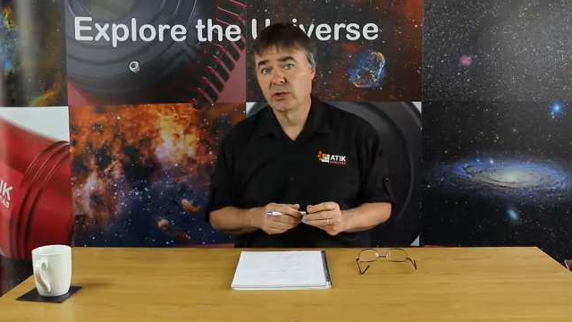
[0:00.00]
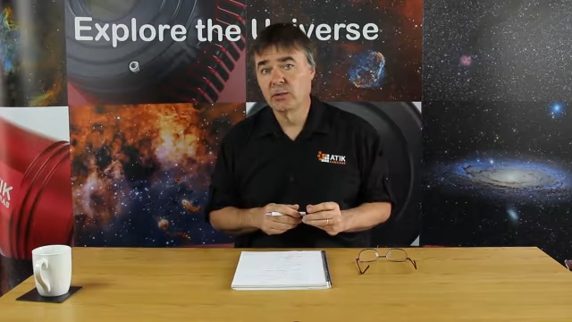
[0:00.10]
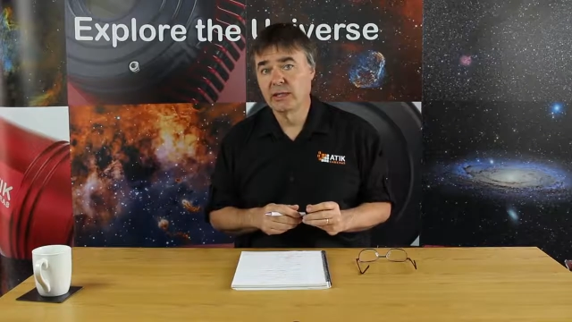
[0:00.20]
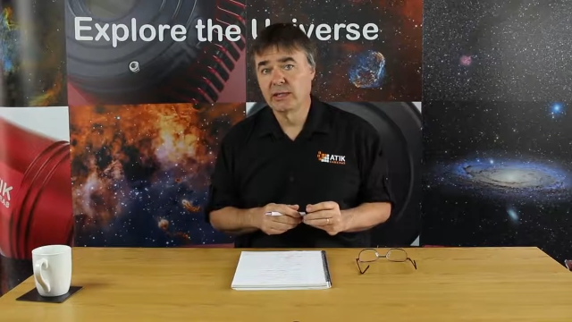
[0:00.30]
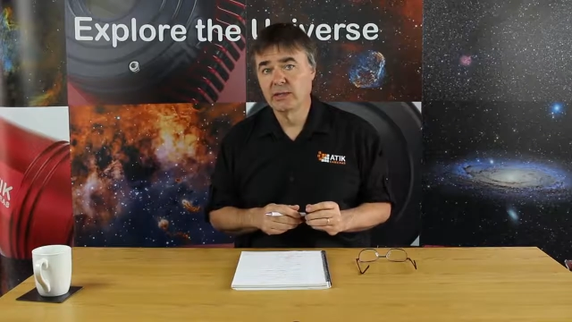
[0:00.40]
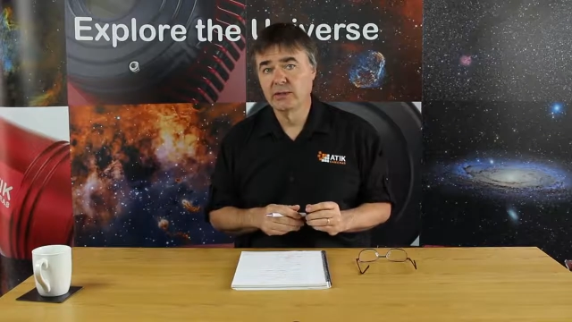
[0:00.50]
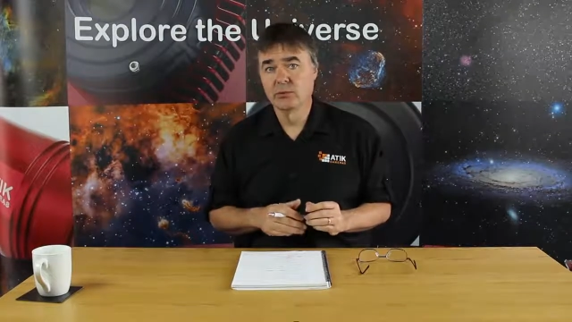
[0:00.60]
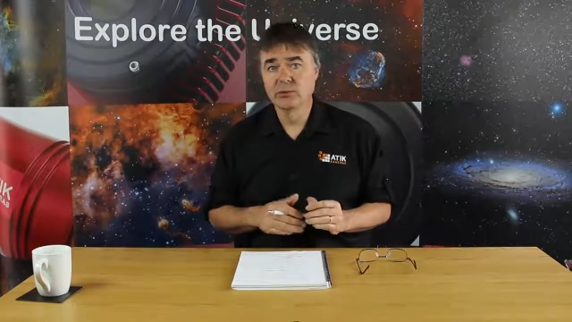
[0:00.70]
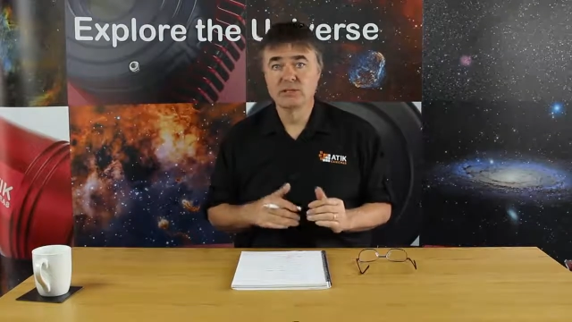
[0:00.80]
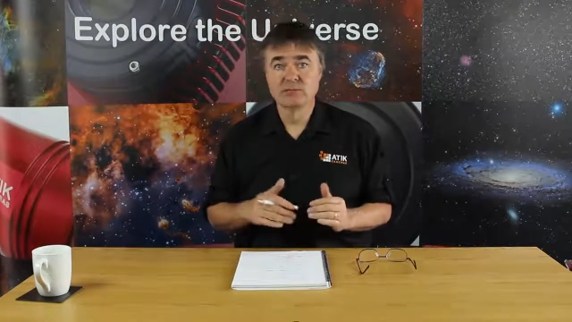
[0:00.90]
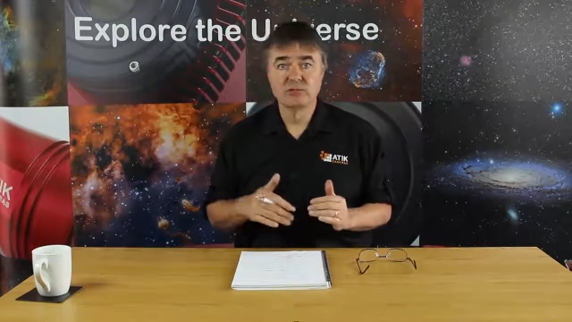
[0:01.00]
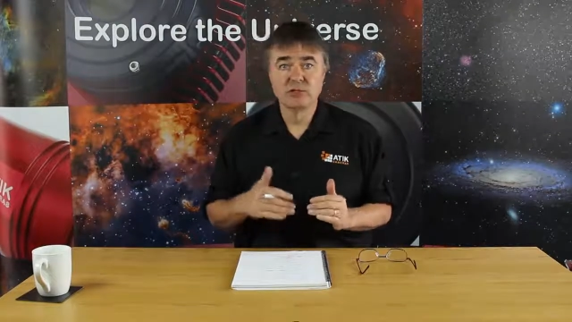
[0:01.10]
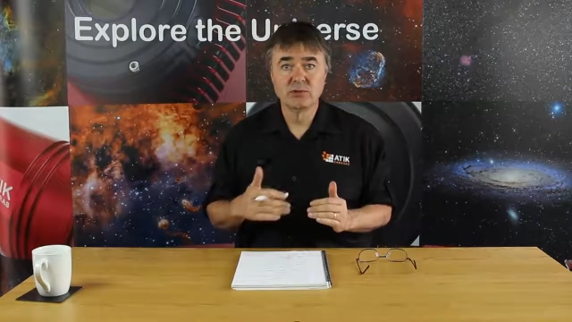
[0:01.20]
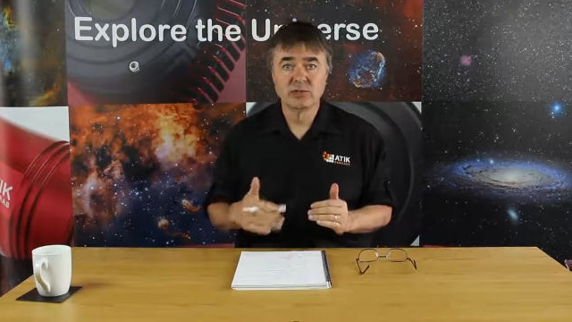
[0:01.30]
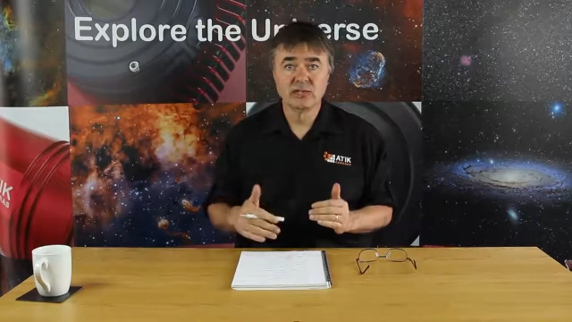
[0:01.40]
cooling in order to
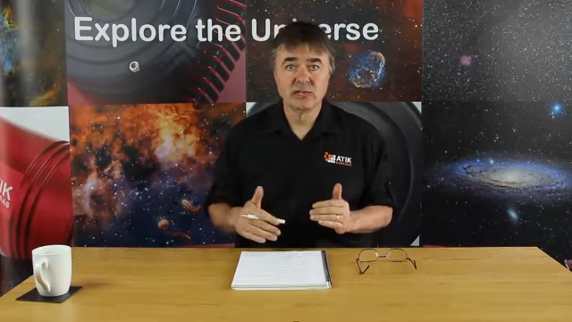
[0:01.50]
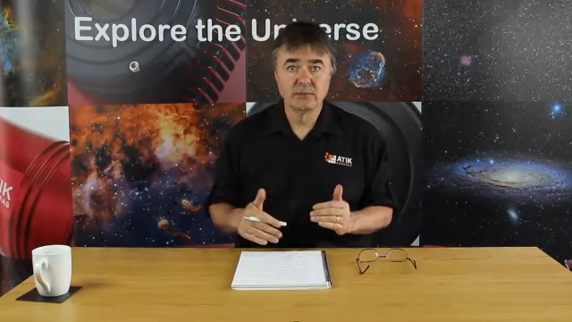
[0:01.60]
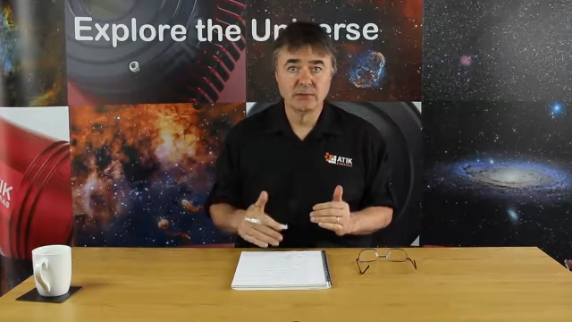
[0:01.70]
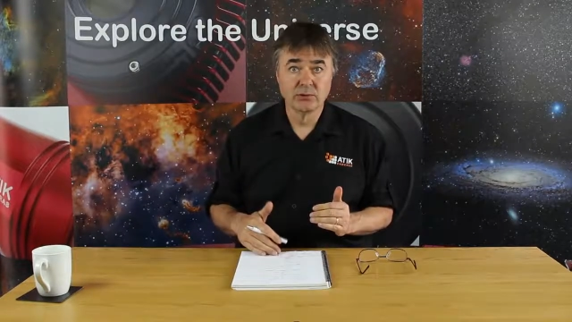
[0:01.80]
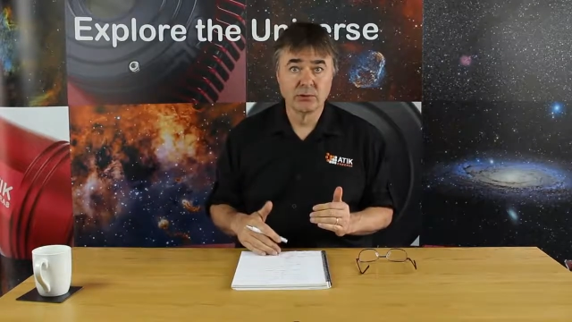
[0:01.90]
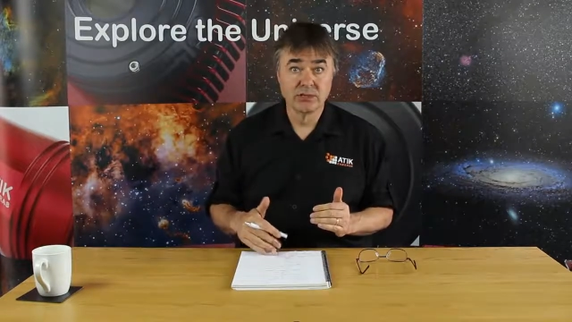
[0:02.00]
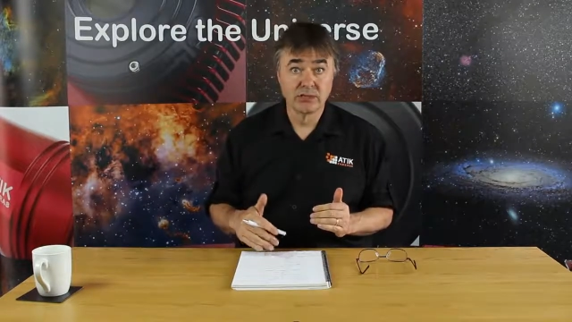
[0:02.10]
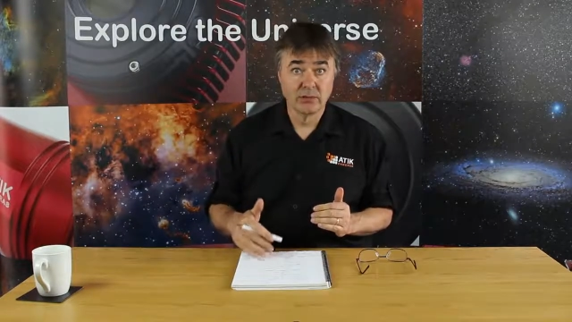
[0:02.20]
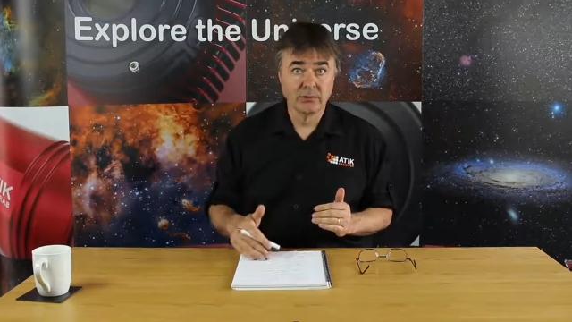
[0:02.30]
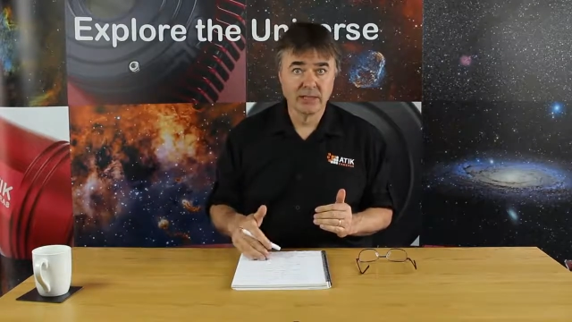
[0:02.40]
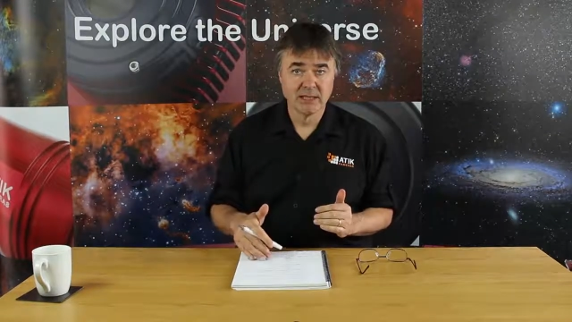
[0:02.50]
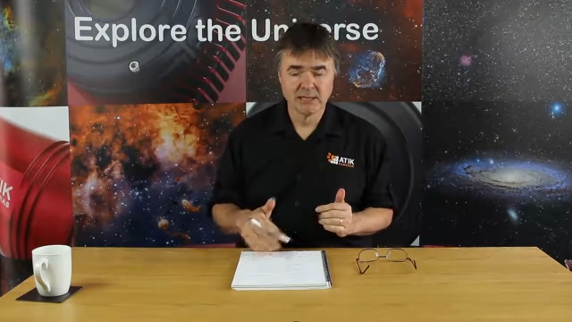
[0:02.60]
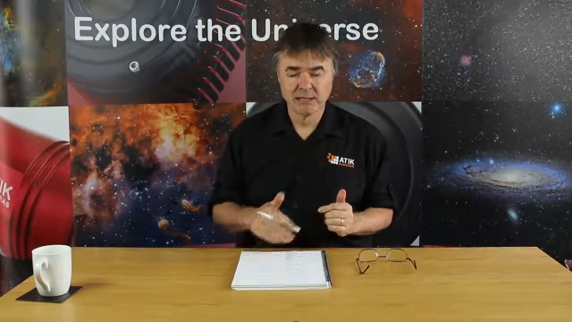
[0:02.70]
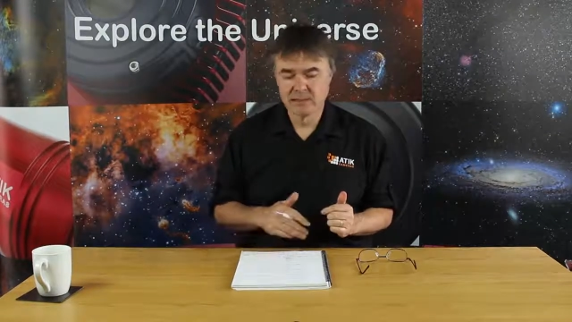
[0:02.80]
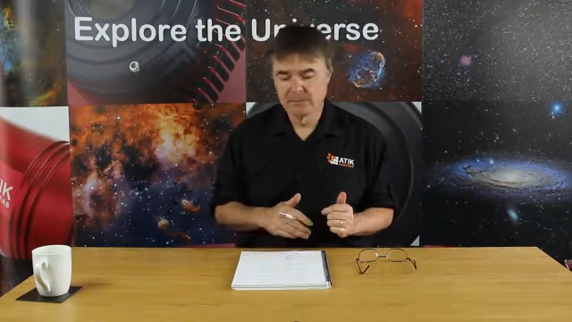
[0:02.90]
reduce the thermal noise and hot
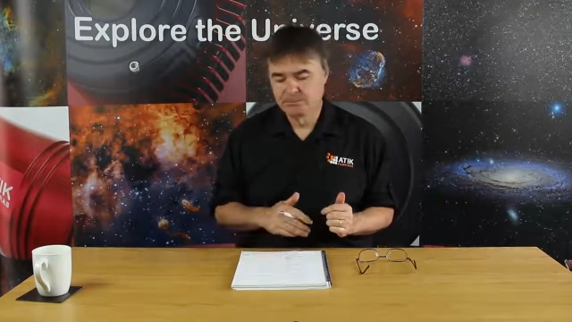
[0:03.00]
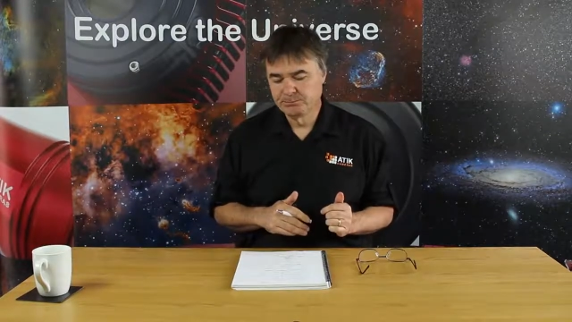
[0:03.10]
pixels.